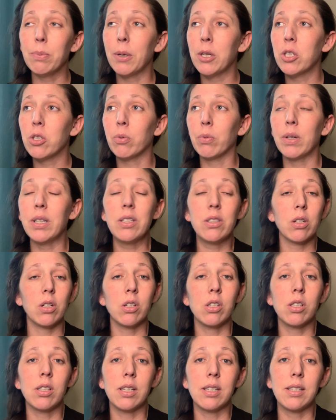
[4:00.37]
a bunch of
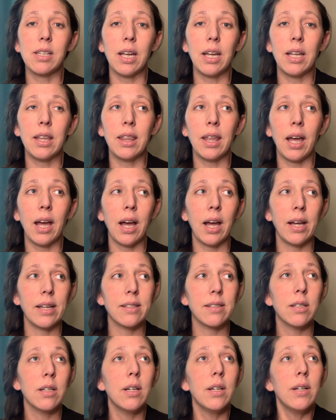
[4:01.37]
research to say
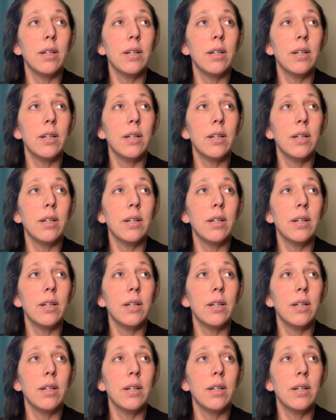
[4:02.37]
that